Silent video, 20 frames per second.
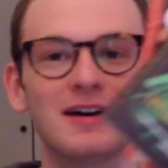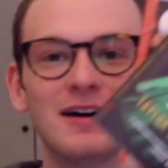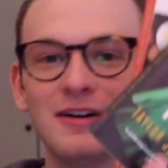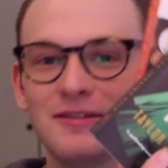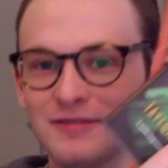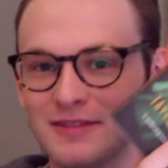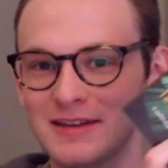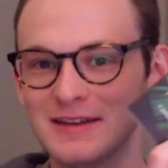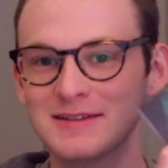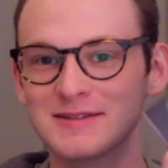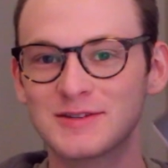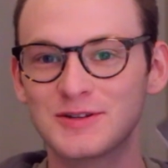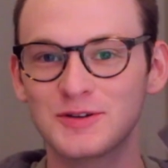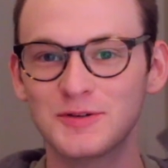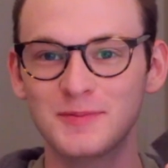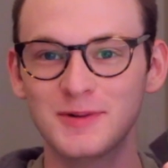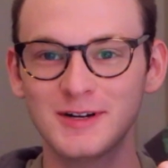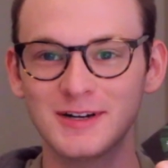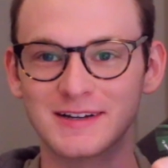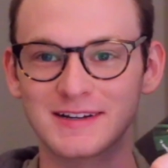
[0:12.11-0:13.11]
of these two
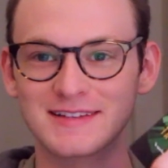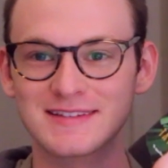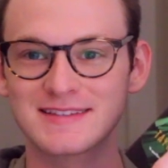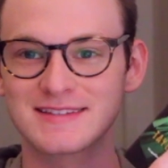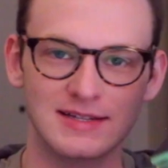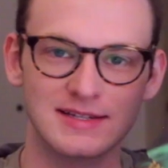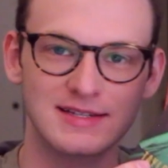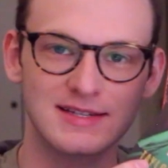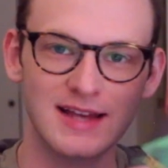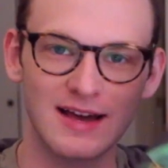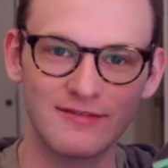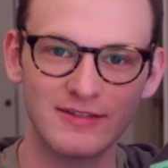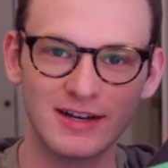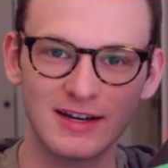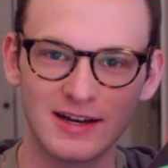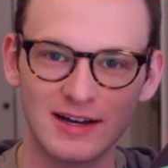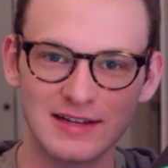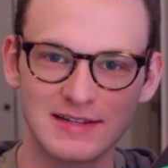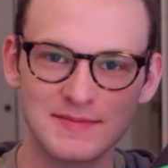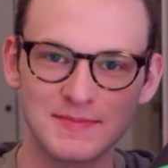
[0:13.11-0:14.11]
books, The Seven
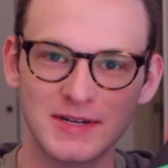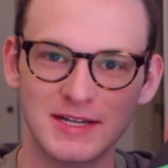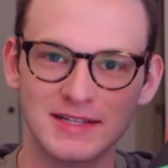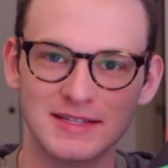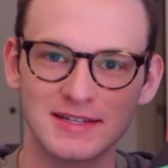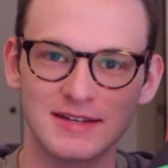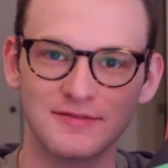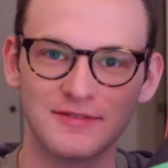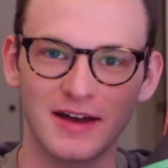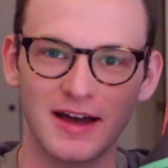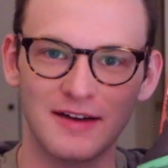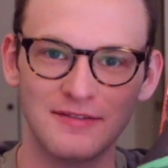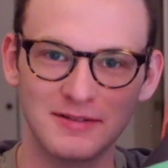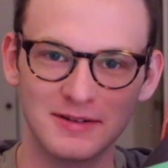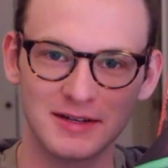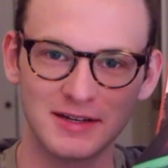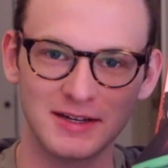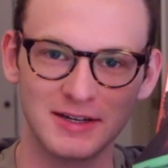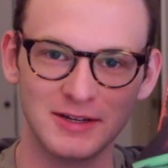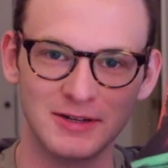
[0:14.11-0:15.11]
Husbands of
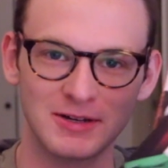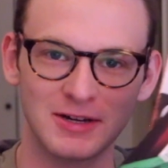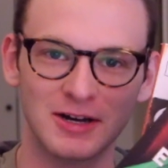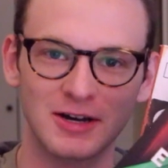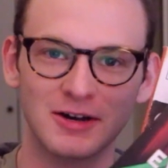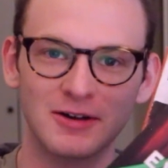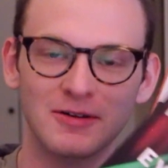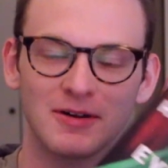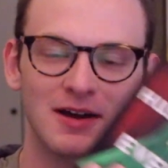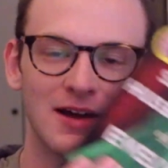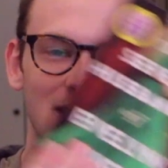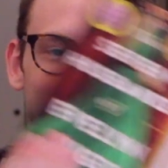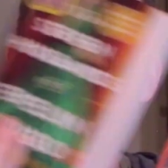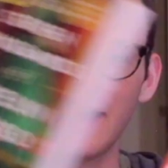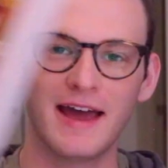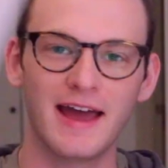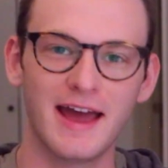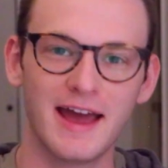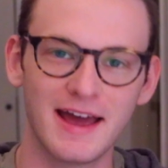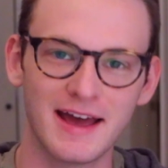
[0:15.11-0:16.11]
Evelyn Hugo
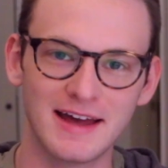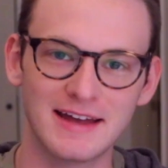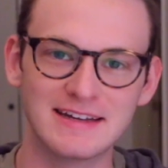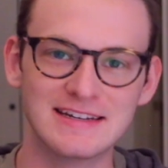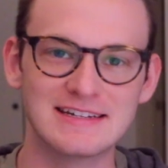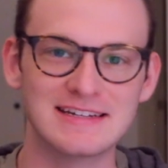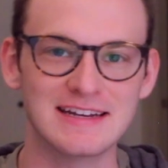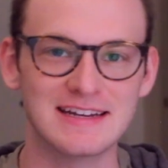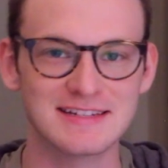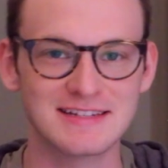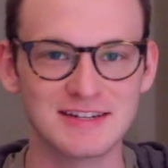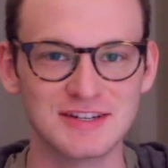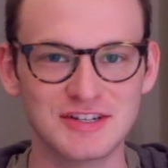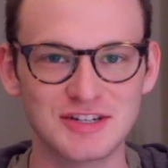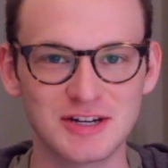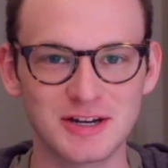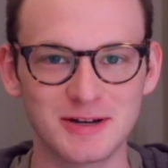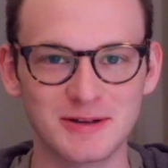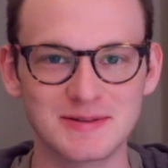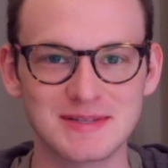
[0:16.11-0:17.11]
and Daisy
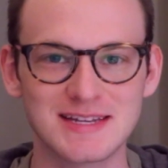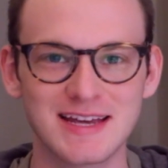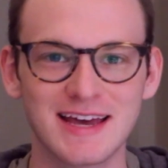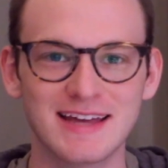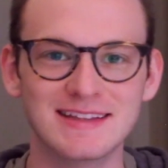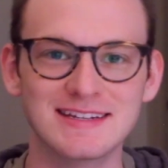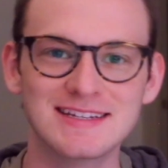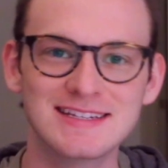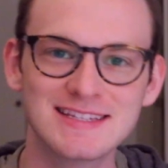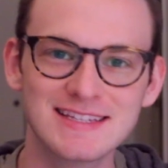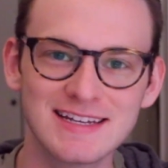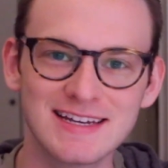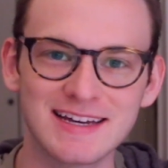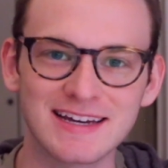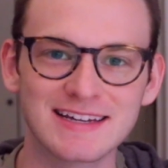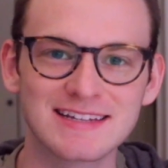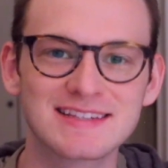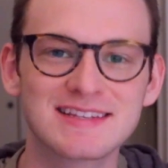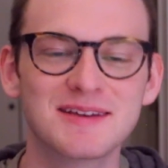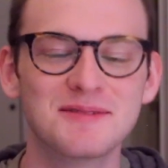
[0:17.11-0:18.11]
Jones and The
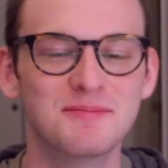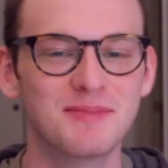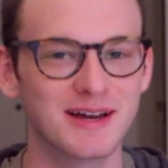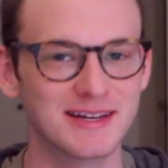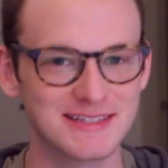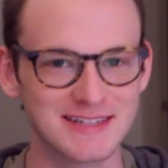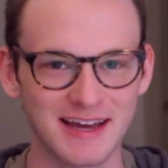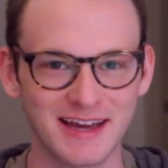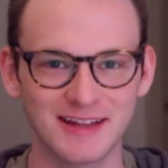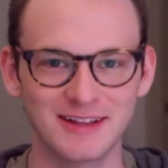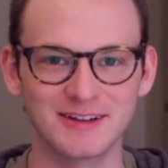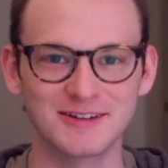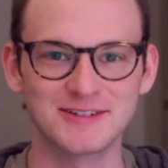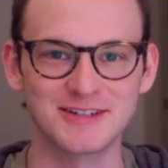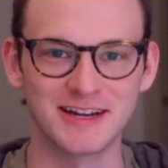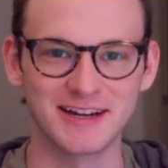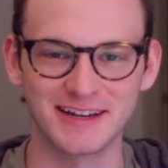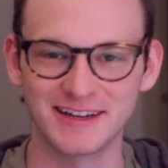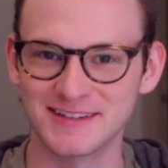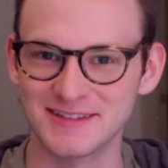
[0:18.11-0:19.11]
Sixth by Taylor
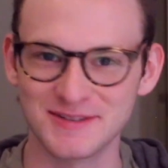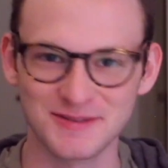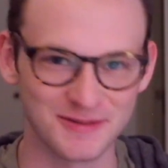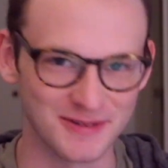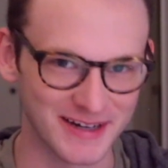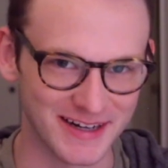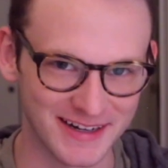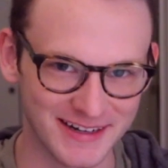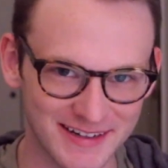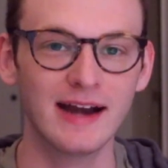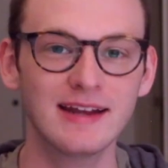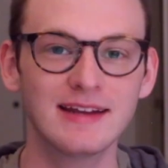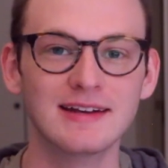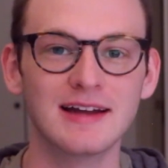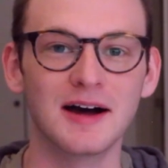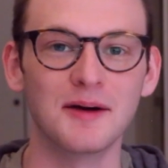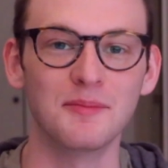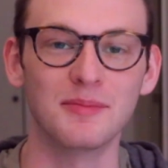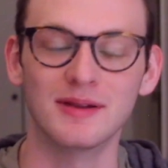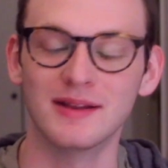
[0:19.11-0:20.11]
Jenkins Reid. I did
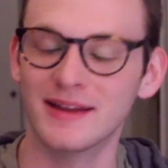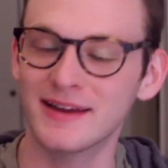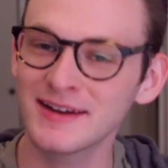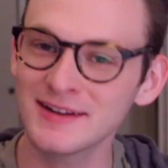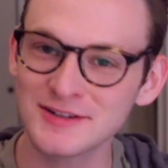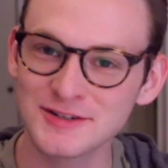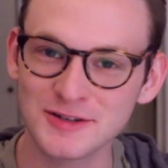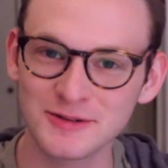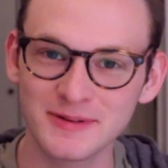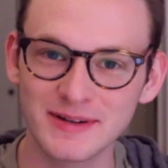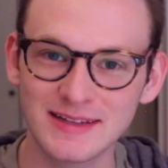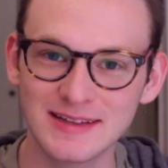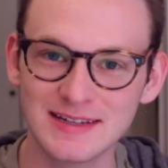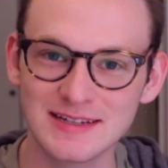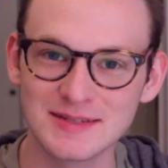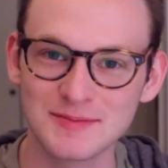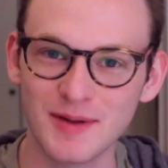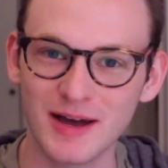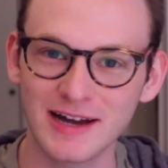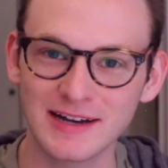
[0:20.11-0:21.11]
not plan to read
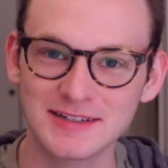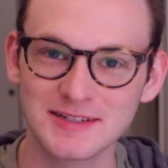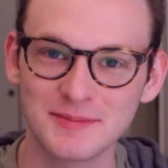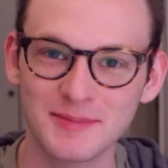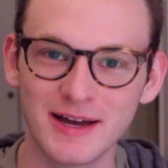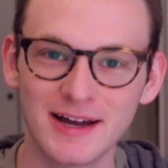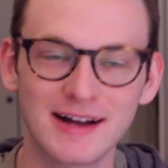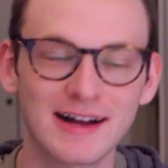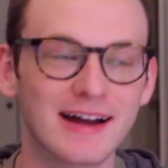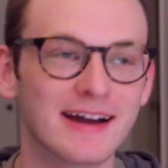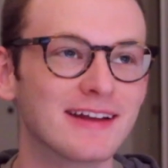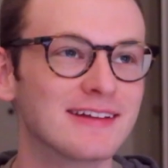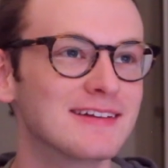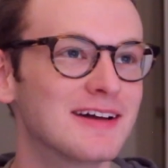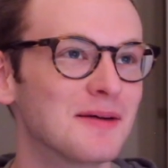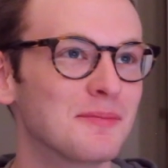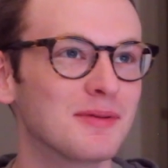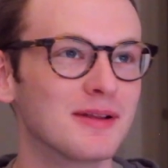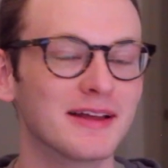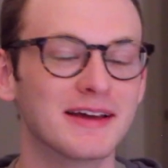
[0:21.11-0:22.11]
these back to back. I did
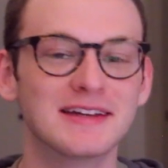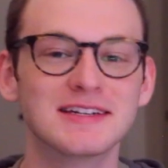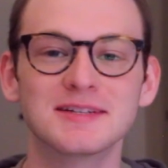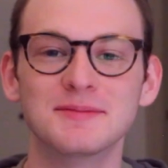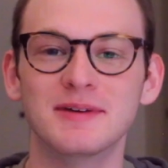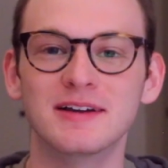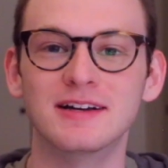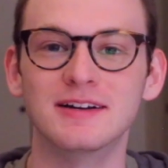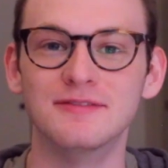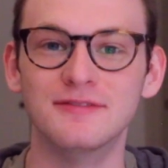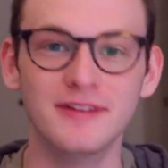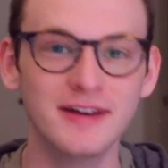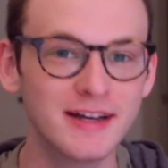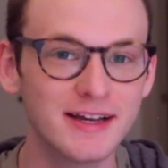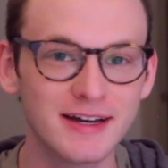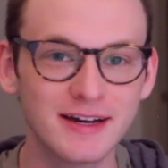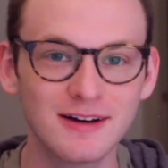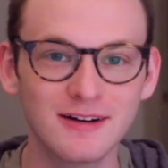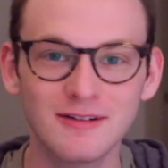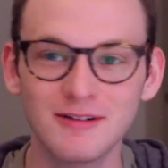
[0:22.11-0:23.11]
not plan to make a
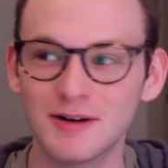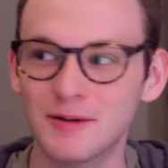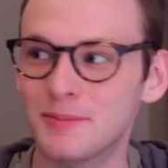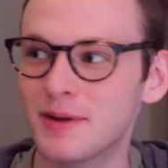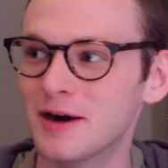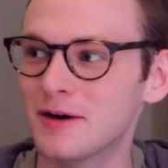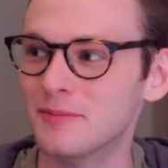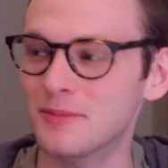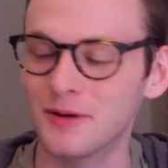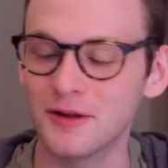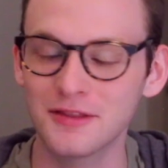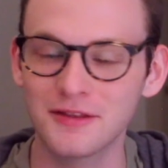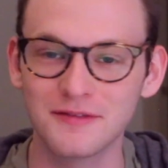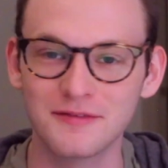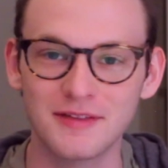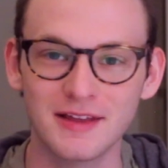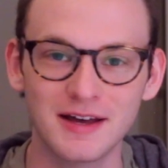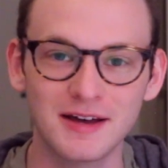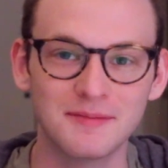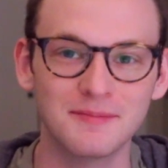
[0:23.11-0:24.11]
video about both of
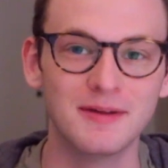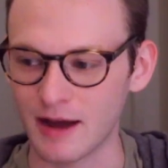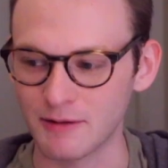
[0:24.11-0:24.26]
them.